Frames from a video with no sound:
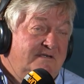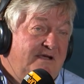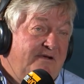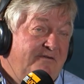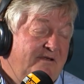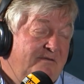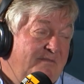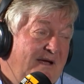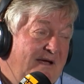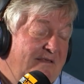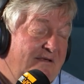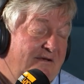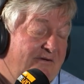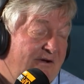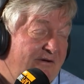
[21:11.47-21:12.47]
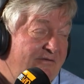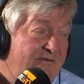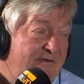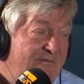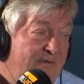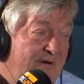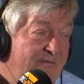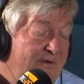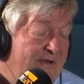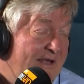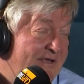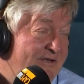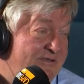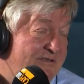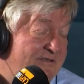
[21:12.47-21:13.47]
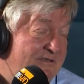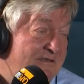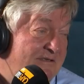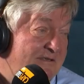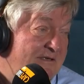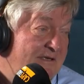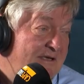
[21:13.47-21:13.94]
carried by the growth in population